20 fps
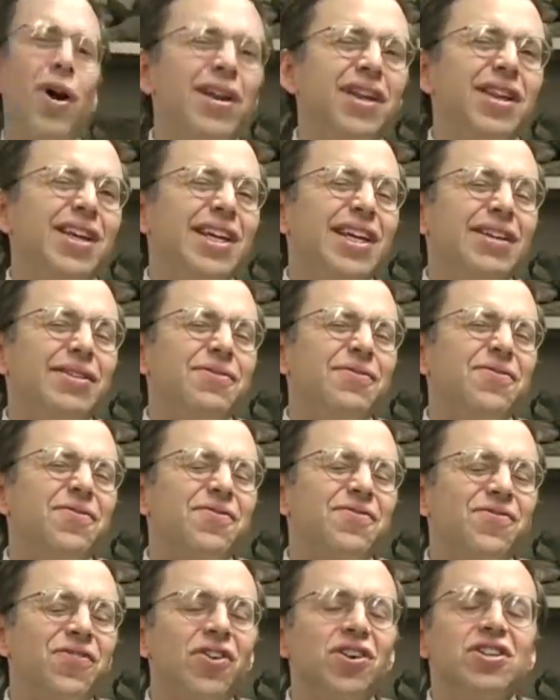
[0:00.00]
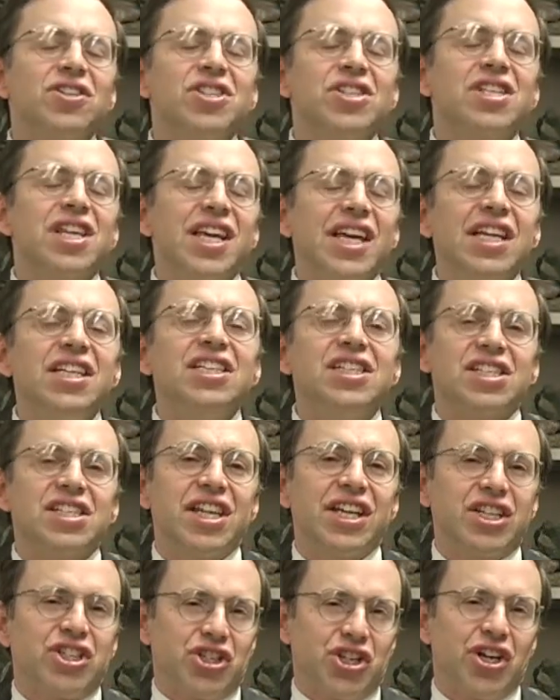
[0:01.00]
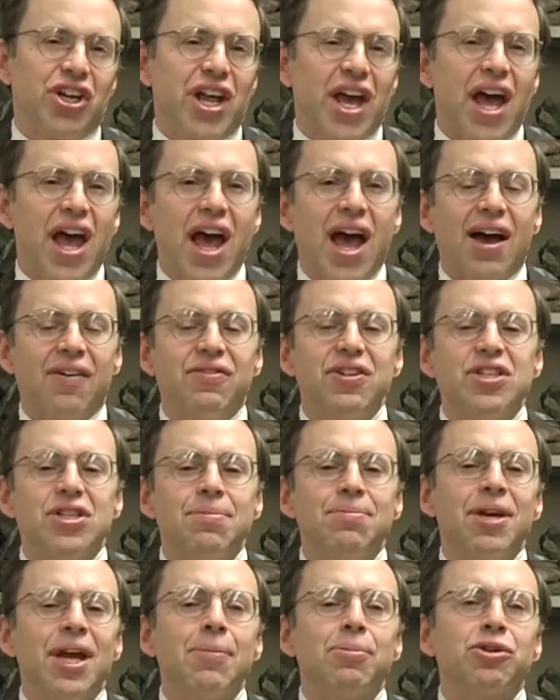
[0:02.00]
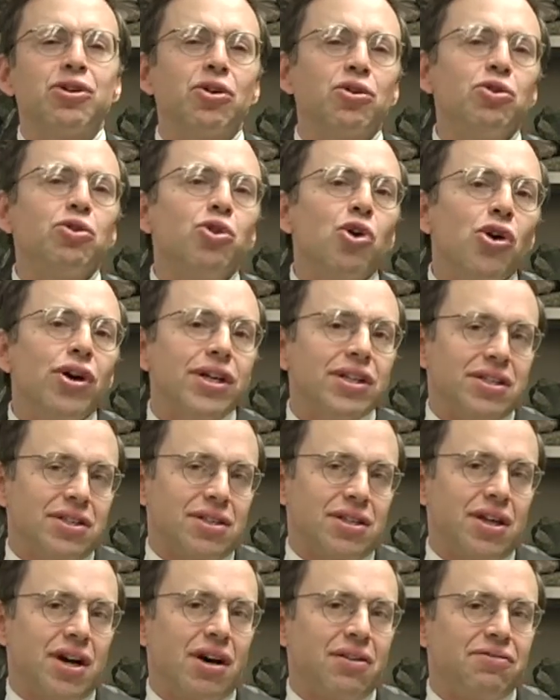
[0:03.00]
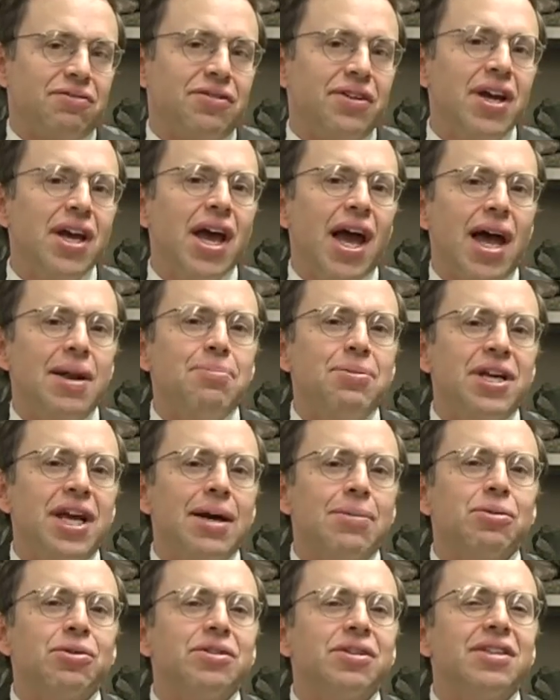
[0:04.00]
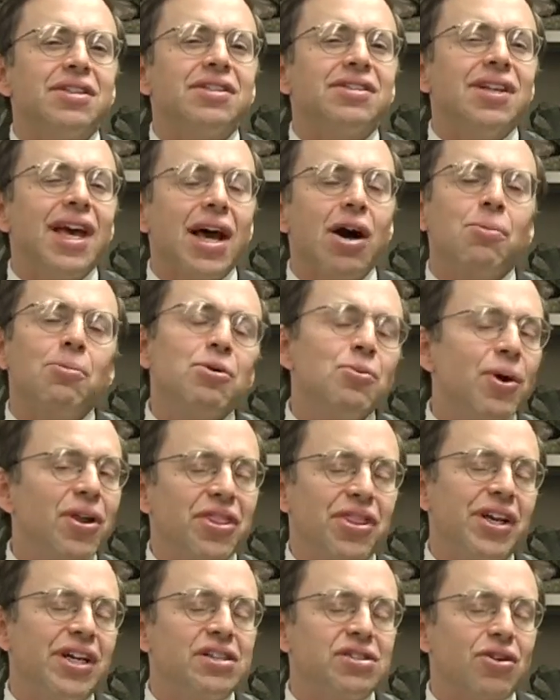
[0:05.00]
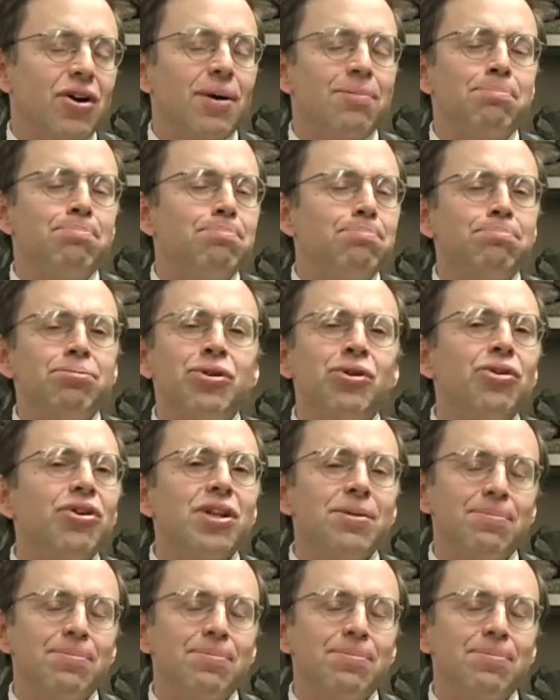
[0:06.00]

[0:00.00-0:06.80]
of the first instincts you're going to have is to be able to look at stuff and be able to tell me what things are purely